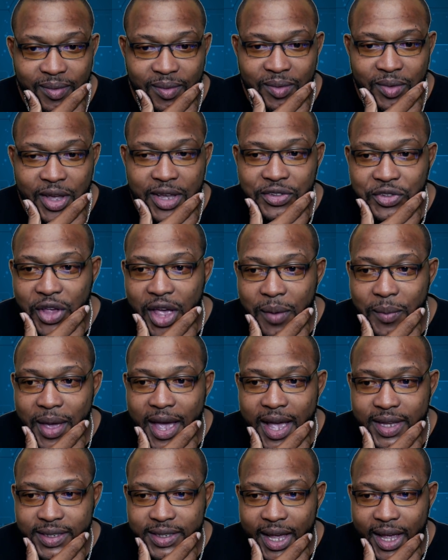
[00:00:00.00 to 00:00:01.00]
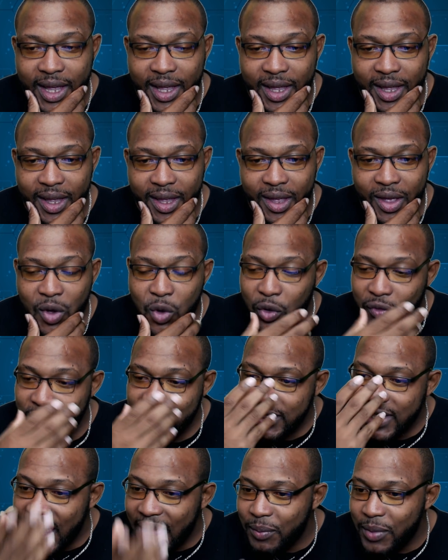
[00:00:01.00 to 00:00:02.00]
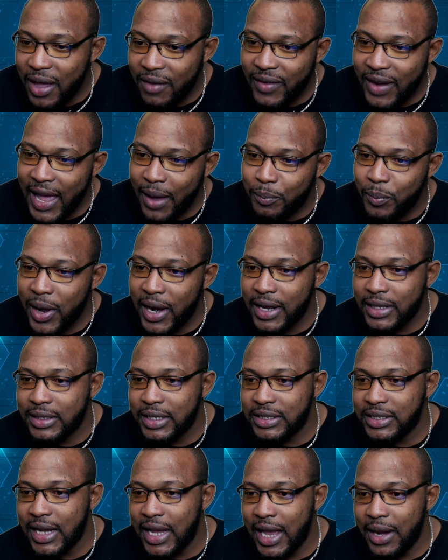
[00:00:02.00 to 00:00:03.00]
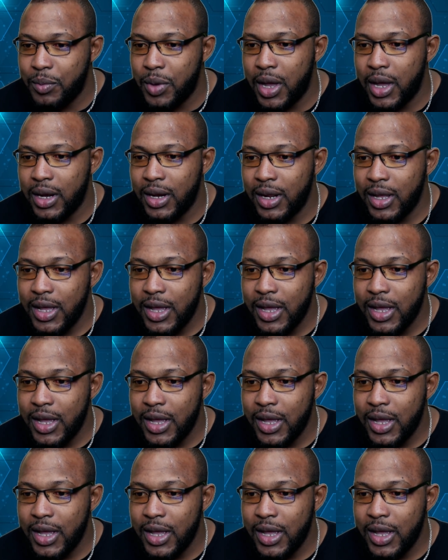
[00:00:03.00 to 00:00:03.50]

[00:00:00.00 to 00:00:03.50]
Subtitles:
You see what I say? You have to stop behaving like a politician, man.